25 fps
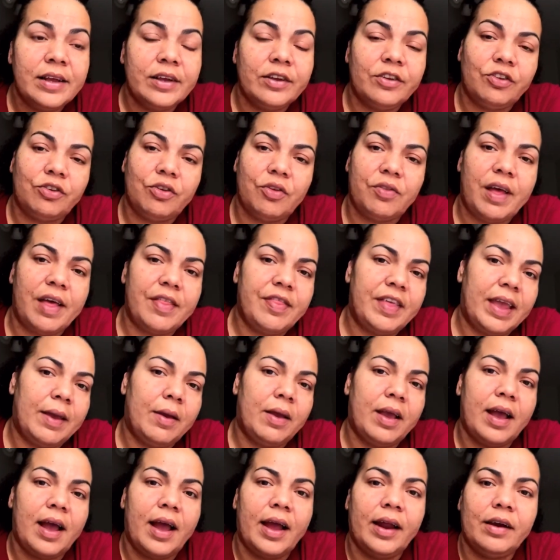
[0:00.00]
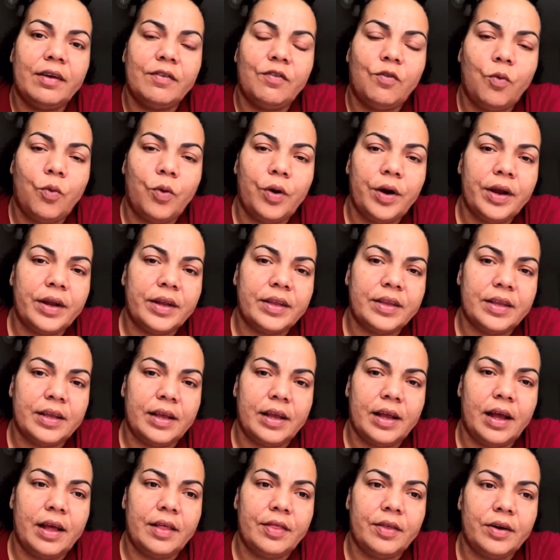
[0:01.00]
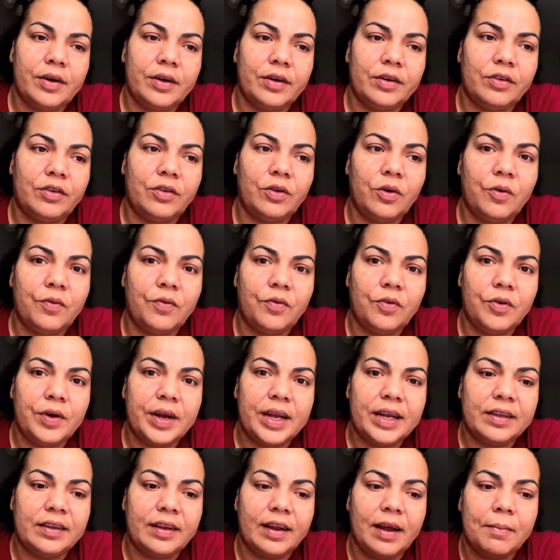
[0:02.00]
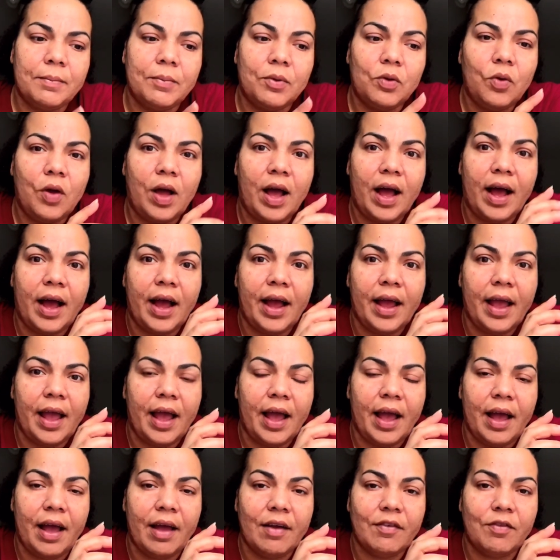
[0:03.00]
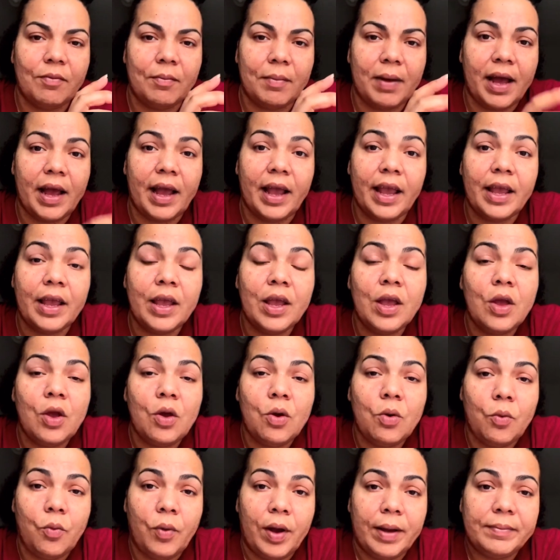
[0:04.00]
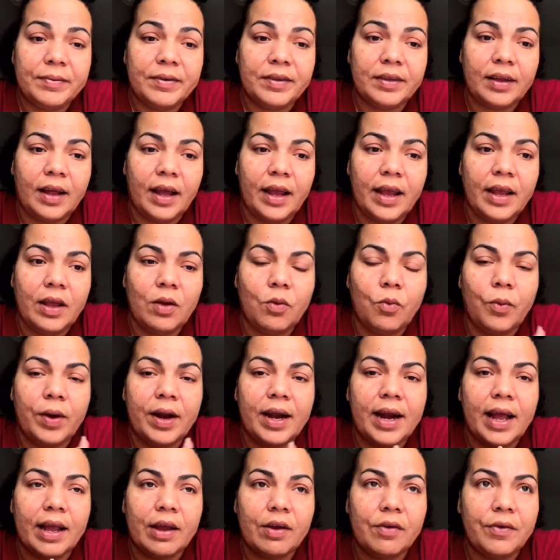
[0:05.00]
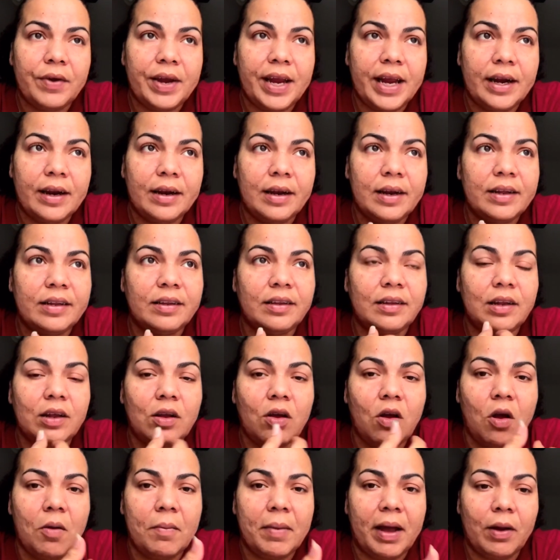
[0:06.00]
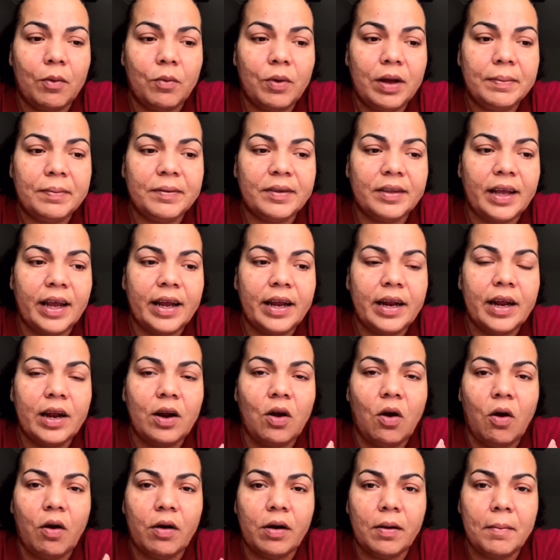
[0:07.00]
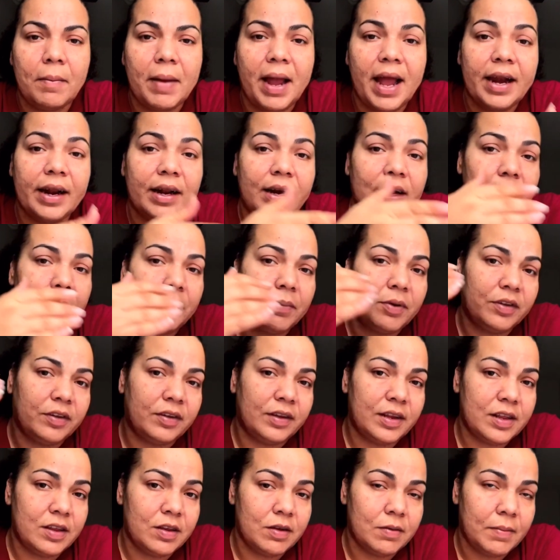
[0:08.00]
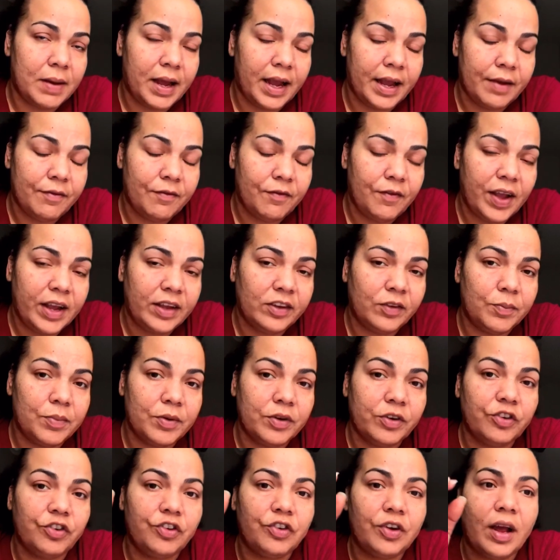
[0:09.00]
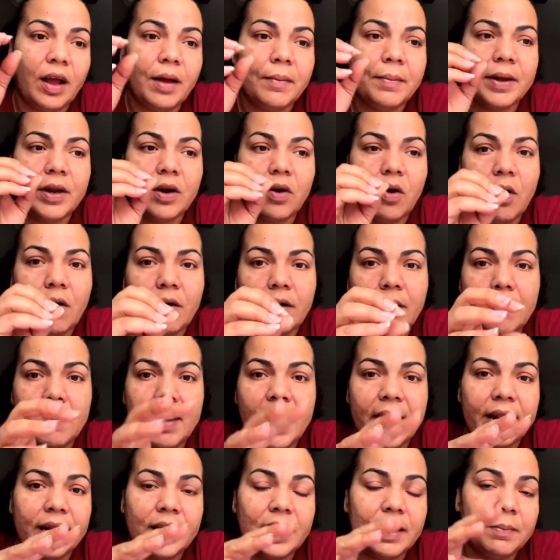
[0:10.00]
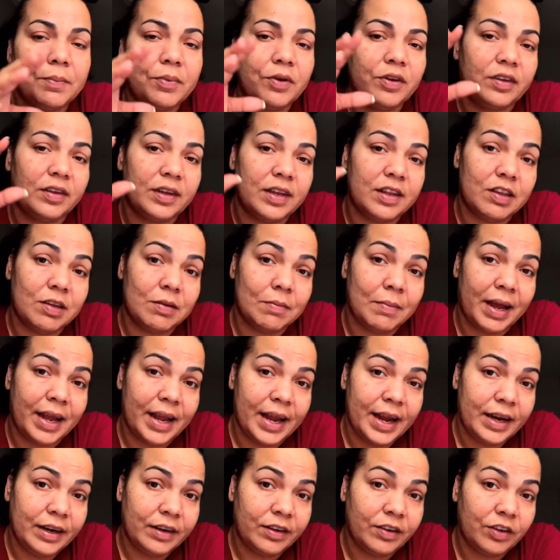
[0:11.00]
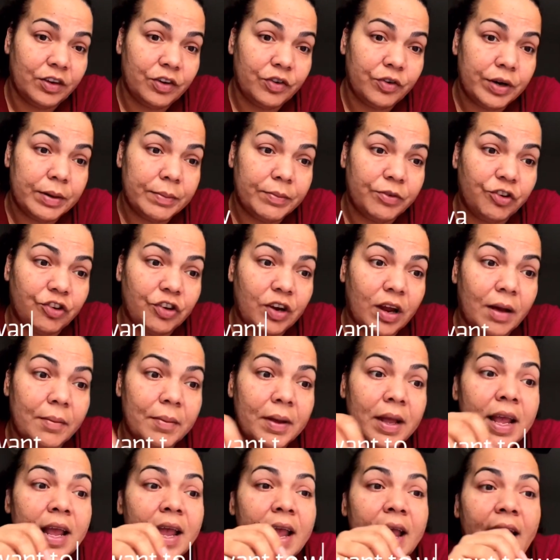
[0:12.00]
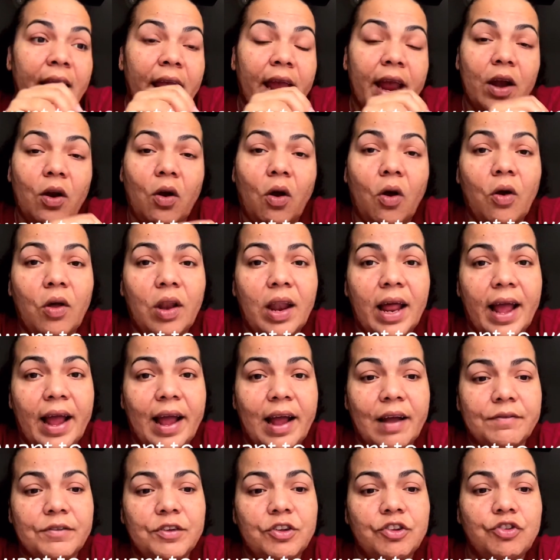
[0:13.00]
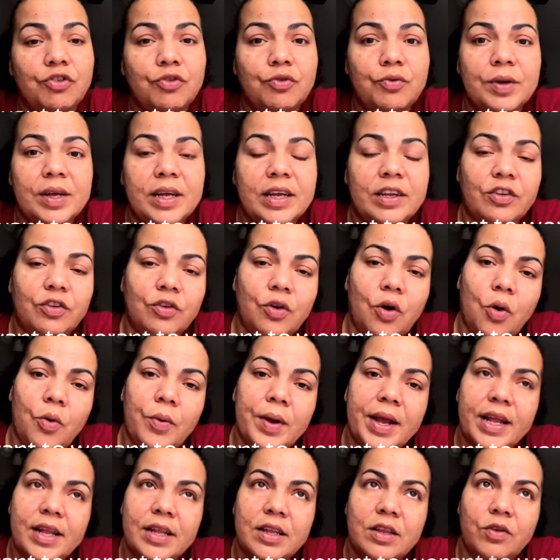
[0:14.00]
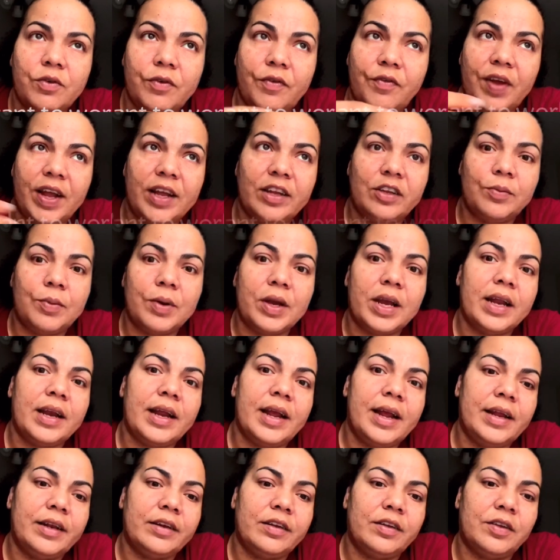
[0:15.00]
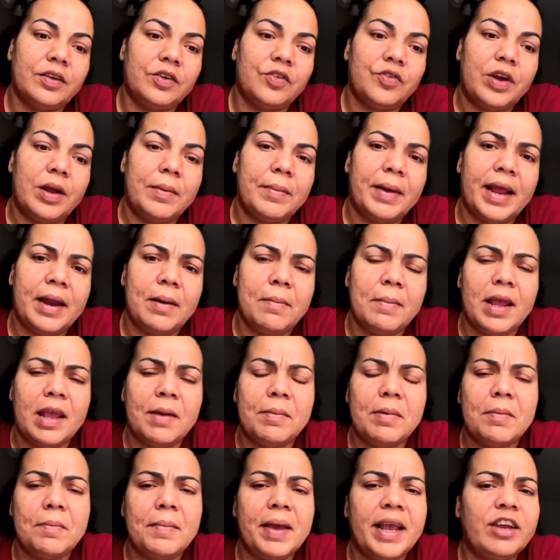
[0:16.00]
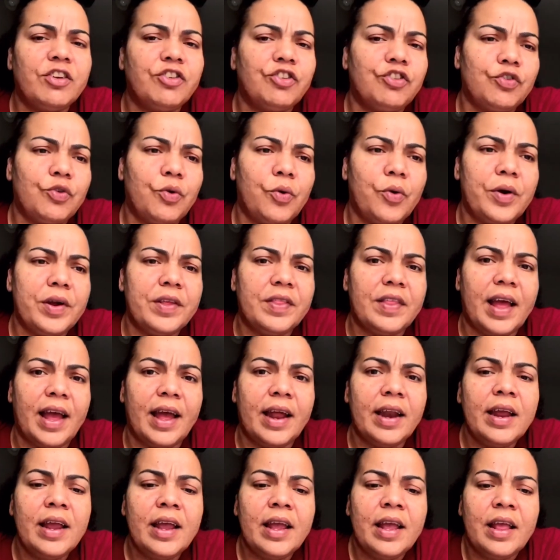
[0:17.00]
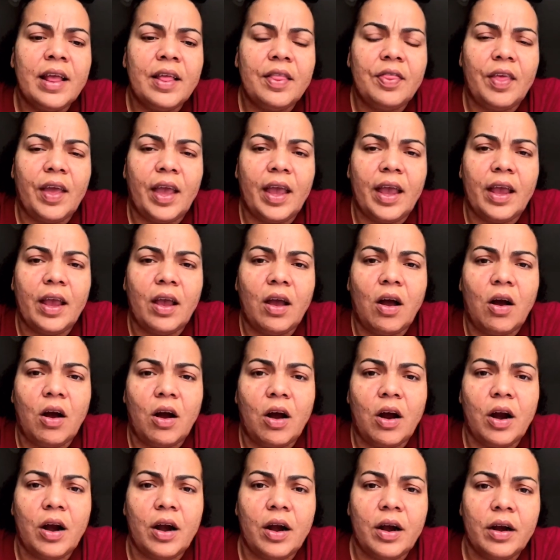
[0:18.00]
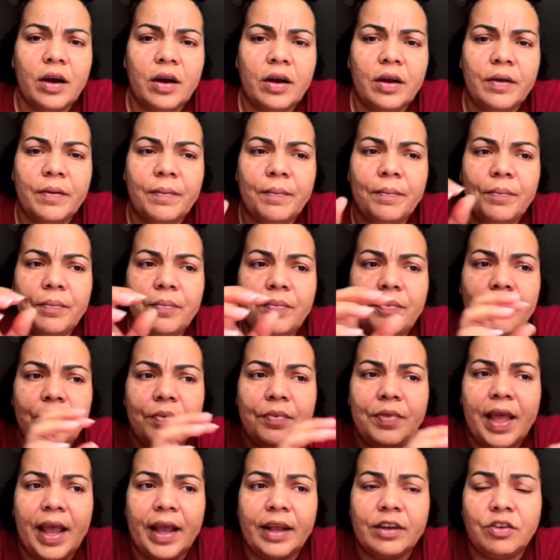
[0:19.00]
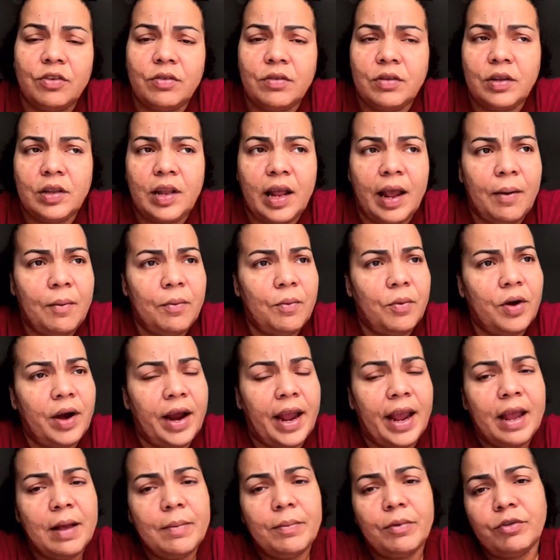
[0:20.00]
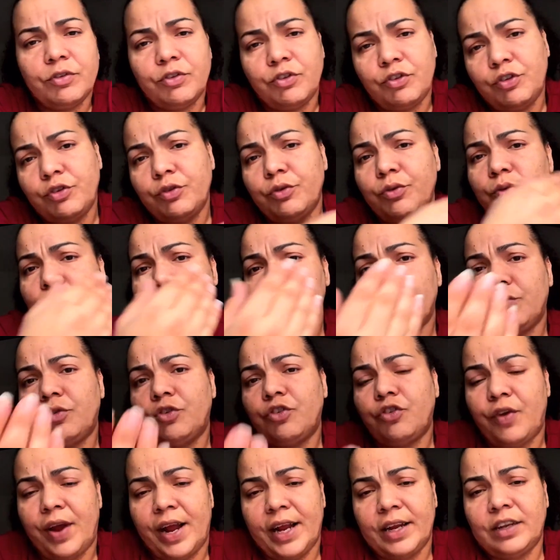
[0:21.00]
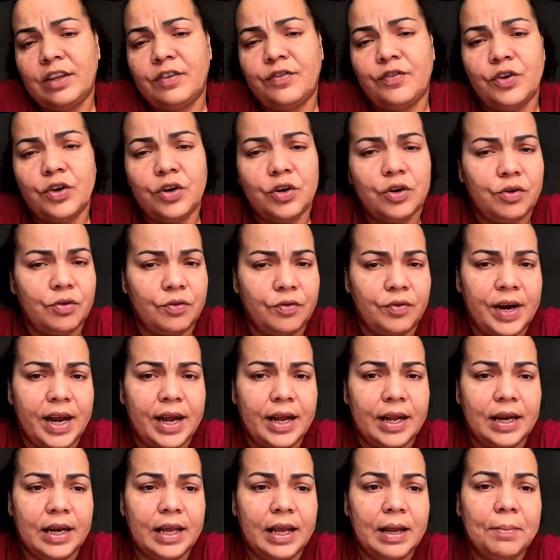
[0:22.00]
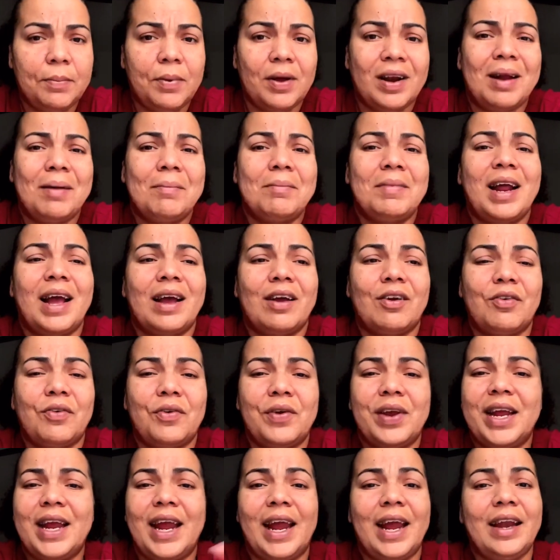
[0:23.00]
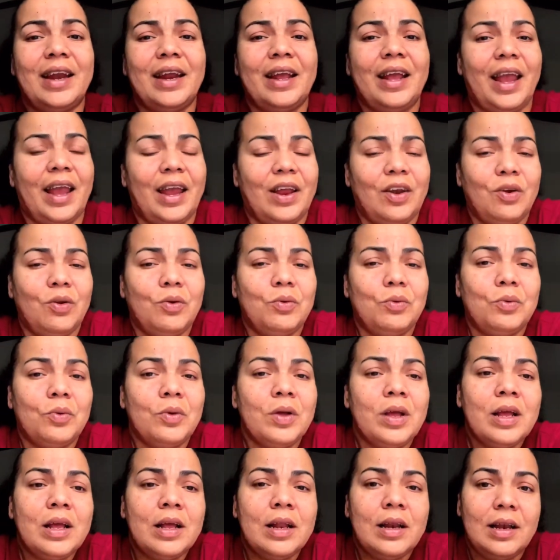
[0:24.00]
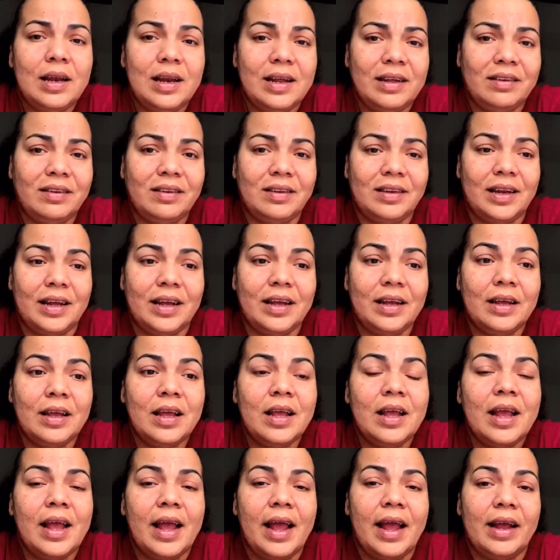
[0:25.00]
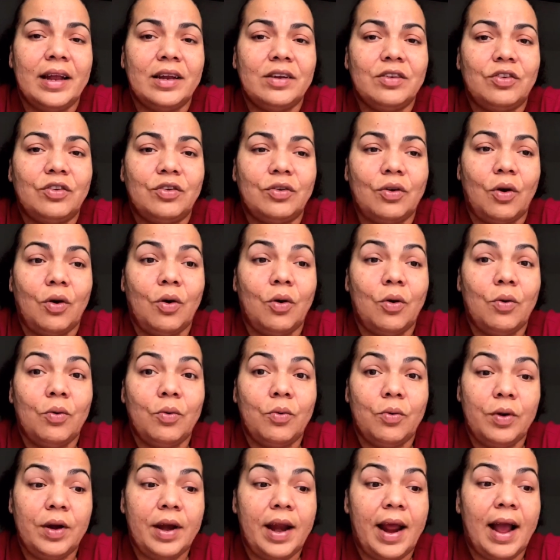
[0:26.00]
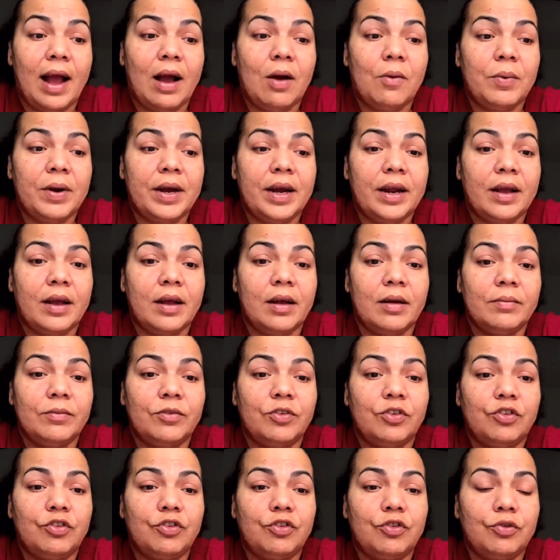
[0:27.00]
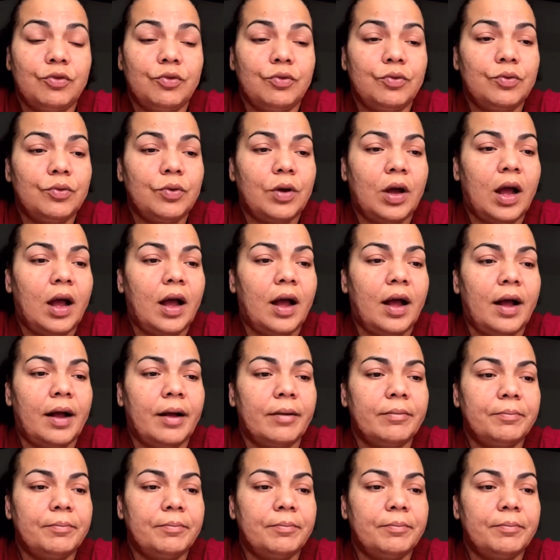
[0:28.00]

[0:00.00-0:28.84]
so that they kind of work together. So for example, I have my website. When I create a listing on my website, it automatically puts it to my Facebook shop. It automatically puts it to my Instagram shop. And all I have to do is go into Facebook and Instagram and maybe make sure that they are they they were able to transfer correctly but i'm not creating a new listing and so now when it comes to um,